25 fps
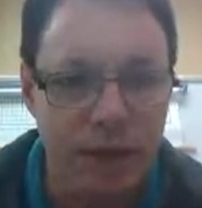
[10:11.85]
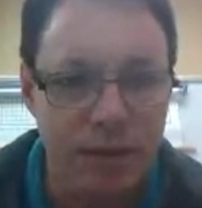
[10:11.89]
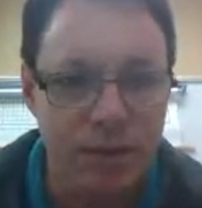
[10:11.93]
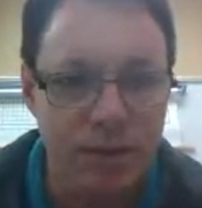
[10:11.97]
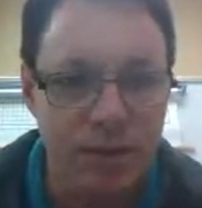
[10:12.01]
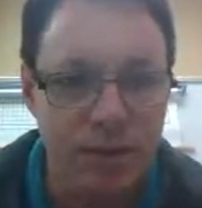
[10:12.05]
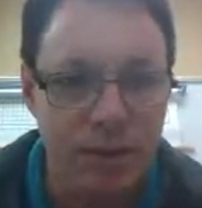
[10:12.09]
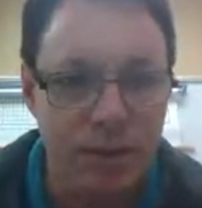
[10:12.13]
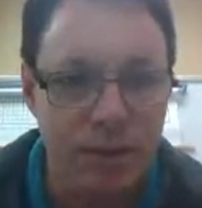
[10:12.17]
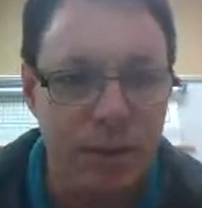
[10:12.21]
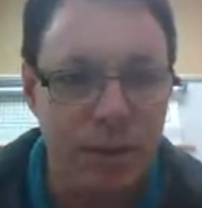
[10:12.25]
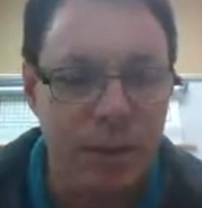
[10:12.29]

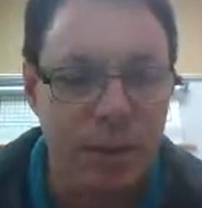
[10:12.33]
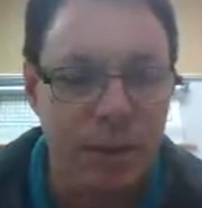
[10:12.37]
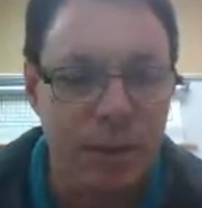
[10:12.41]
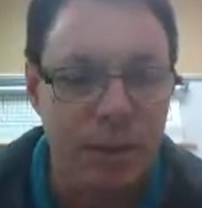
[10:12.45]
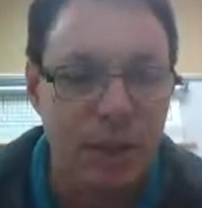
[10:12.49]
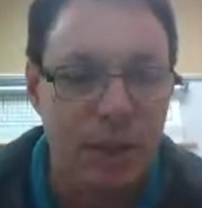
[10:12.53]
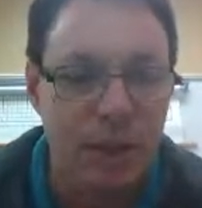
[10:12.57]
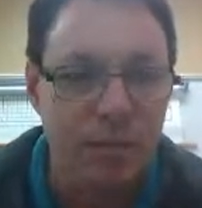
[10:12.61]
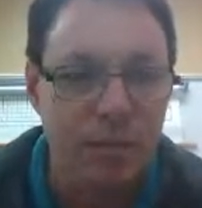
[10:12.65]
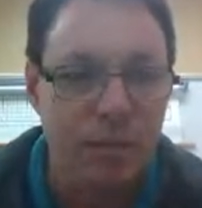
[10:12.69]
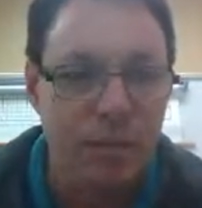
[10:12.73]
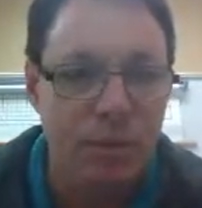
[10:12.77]
So
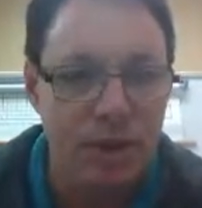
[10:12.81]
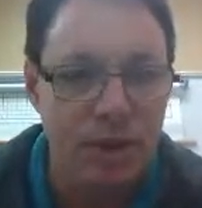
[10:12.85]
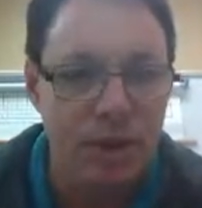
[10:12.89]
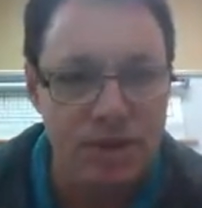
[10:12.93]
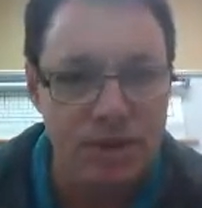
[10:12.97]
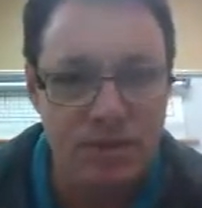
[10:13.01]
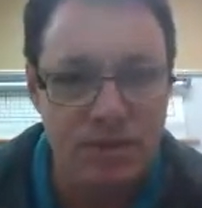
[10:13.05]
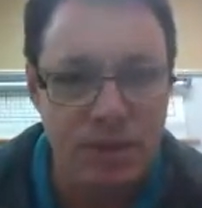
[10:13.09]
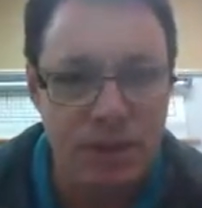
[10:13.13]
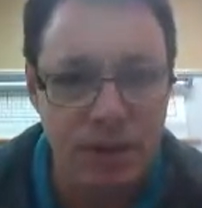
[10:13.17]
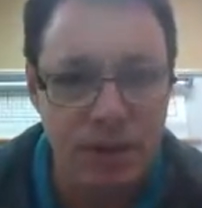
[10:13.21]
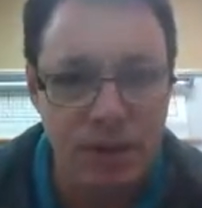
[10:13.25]
pause
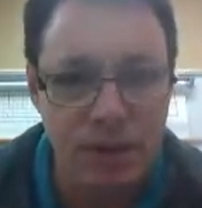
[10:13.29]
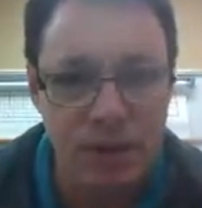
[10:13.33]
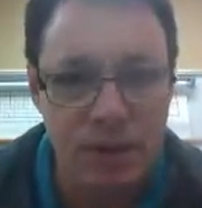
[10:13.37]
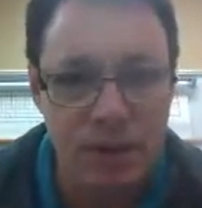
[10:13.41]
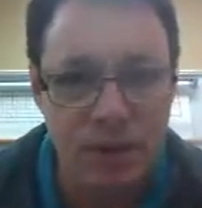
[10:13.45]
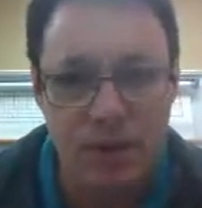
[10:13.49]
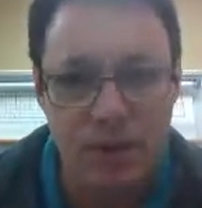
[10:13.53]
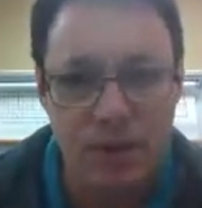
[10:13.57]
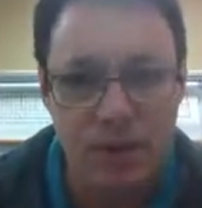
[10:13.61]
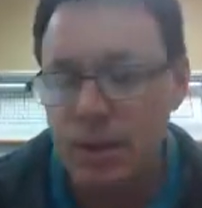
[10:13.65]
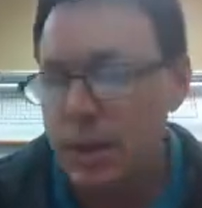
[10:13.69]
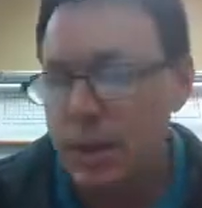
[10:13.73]
the
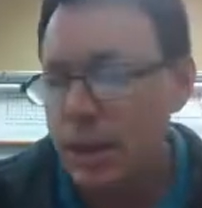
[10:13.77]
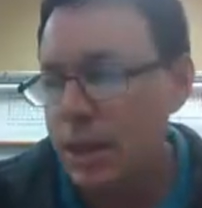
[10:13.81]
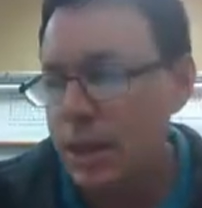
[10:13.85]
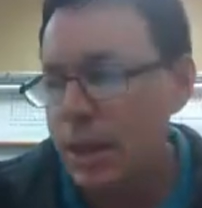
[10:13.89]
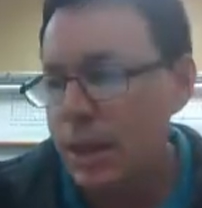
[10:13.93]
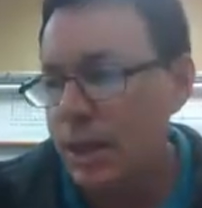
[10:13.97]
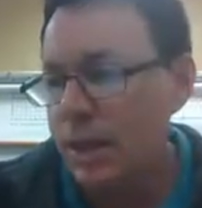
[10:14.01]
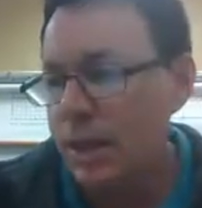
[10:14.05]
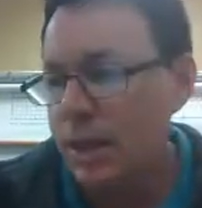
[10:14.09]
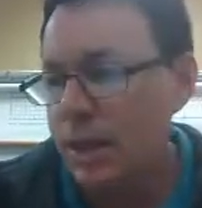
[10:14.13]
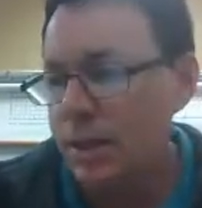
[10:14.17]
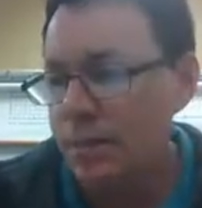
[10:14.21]
video
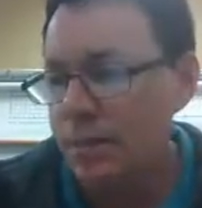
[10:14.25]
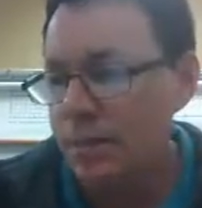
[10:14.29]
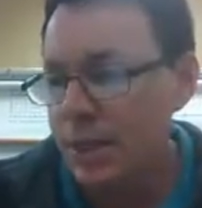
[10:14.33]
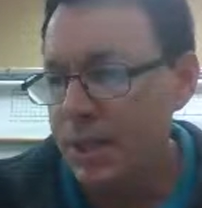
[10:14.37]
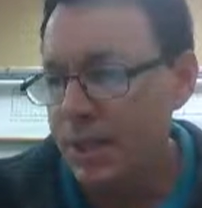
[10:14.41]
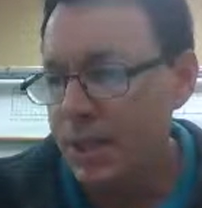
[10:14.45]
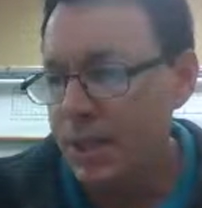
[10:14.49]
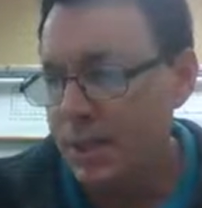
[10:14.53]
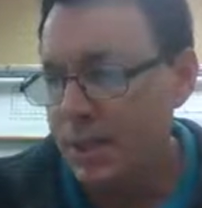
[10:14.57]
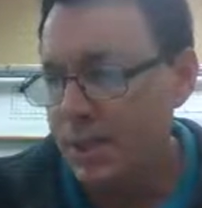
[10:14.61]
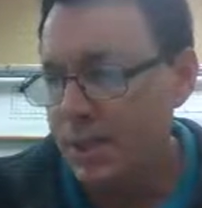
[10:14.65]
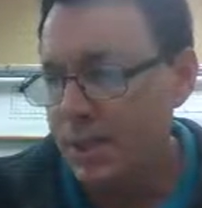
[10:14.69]

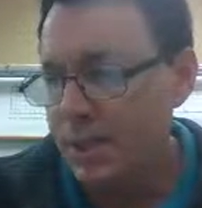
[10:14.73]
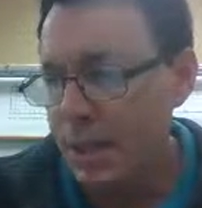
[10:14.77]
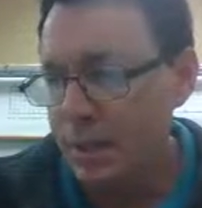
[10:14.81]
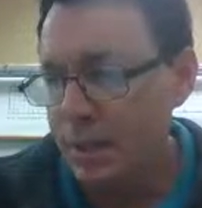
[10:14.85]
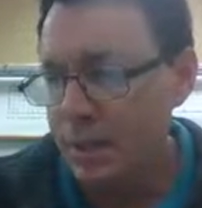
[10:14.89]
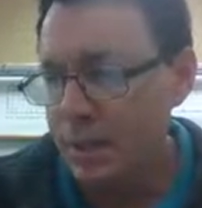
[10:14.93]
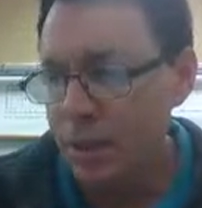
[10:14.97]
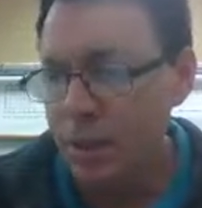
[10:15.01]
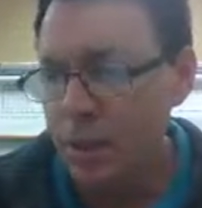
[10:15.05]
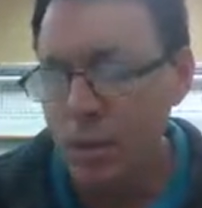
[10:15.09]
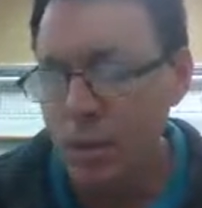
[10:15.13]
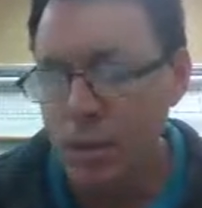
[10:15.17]
because I'm
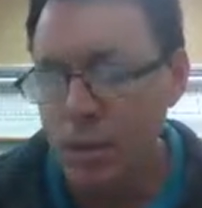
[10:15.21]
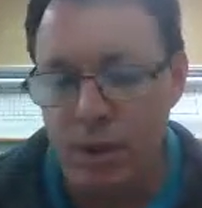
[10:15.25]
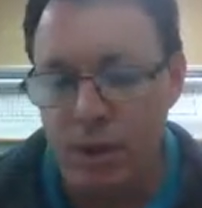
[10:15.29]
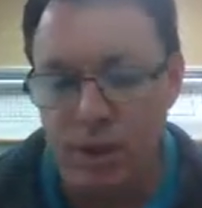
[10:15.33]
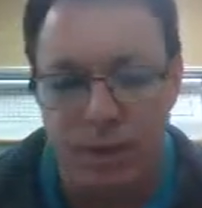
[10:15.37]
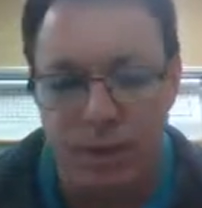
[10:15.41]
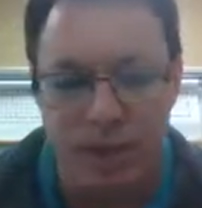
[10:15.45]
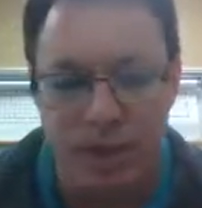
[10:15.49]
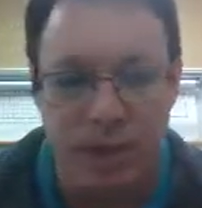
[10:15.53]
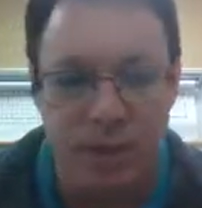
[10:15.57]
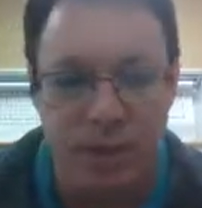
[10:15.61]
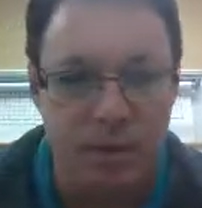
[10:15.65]
going to work them
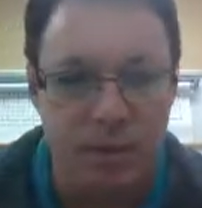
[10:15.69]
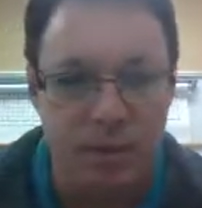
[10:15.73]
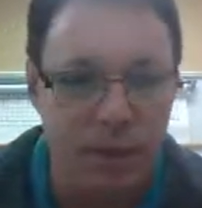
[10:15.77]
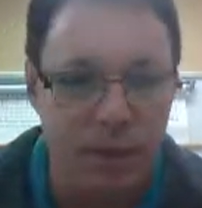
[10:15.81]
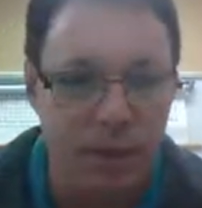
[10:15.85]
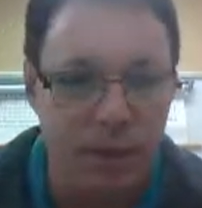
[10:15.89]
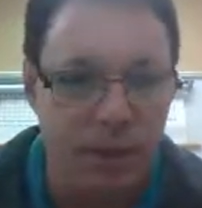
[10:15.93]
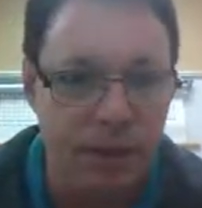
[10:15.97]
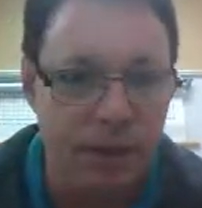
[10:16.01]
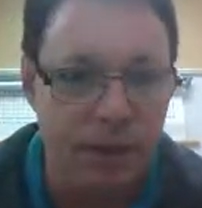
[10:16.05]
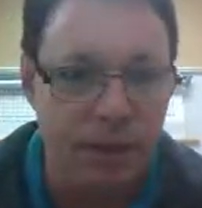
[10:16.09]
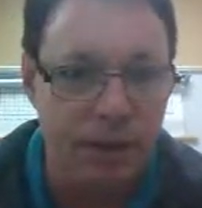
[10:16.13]
out,
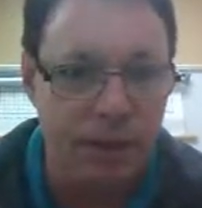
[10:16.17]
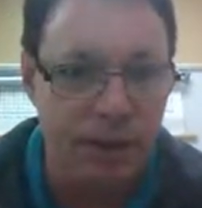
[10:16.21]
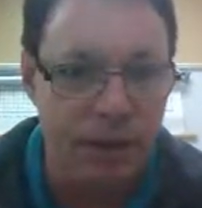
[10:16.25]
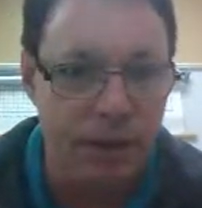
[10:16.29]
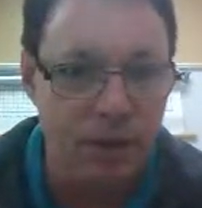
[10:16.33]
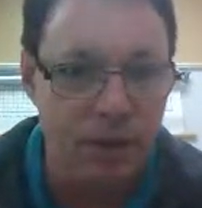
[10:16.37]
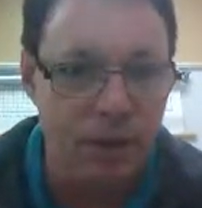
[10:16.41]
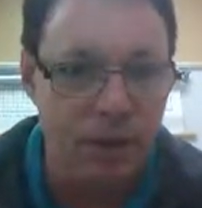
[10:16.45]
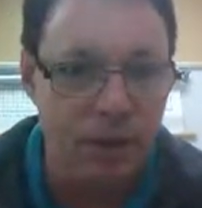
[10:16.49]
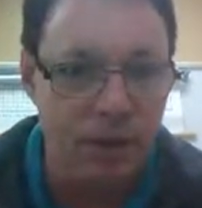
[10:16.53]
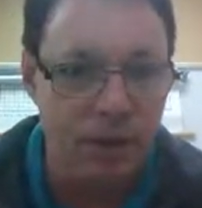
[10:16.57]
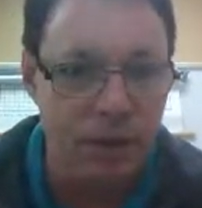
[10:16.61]
and
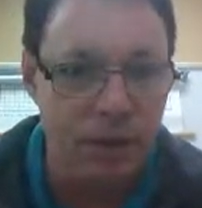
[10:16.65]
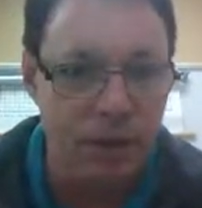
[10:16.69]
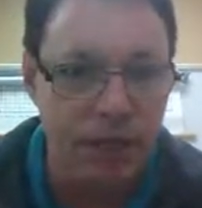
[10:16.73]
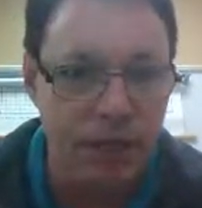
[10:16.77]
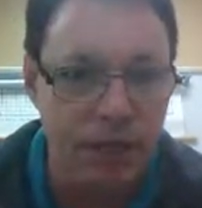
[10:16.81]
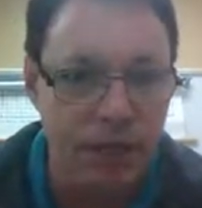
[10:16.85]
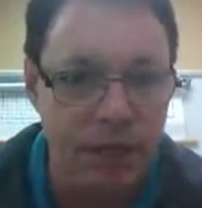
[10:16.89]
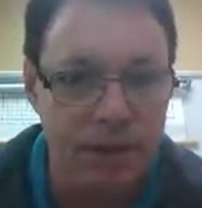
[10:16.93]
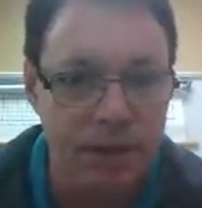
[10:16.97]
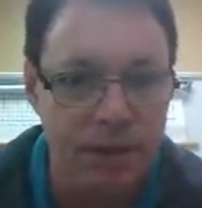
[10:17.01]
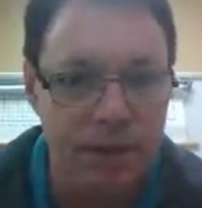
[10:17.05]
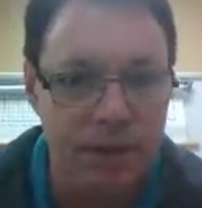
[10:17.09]
then you can
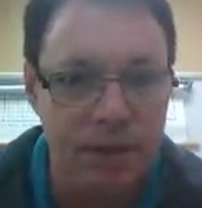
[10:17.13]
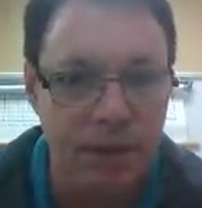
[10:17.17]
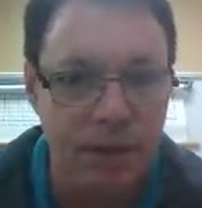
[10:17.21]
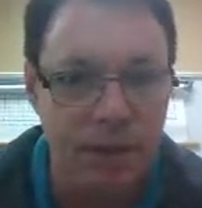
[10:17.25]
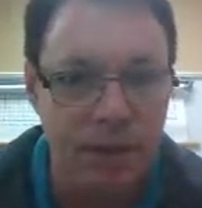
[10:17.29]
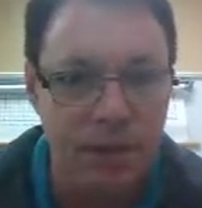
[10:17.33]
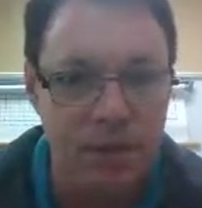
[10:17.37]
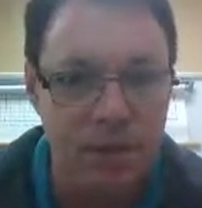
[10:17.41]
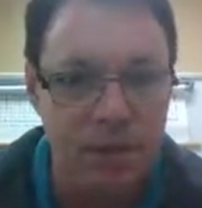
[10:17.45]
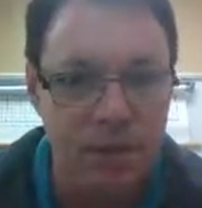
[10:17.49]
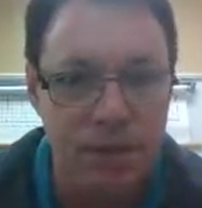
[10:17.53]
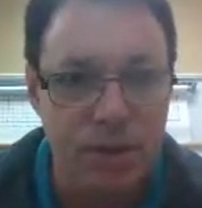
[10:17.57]
check to see
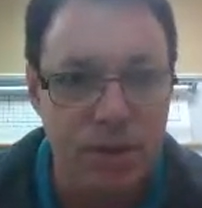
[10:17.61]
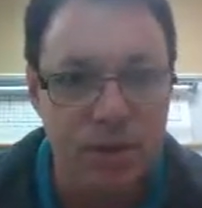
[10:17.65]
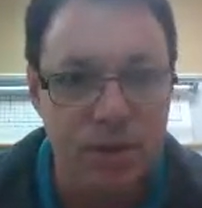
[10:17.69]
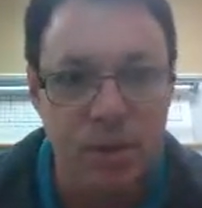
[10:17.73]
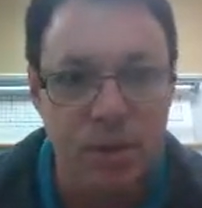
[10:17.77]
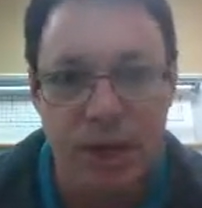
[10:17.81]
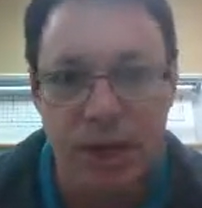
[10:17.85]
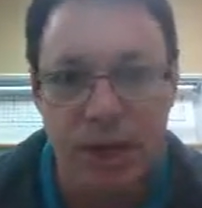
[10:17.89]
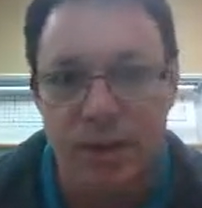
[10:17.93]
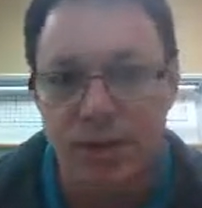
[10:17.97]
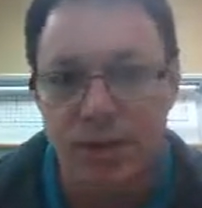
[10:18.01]
that you did them right.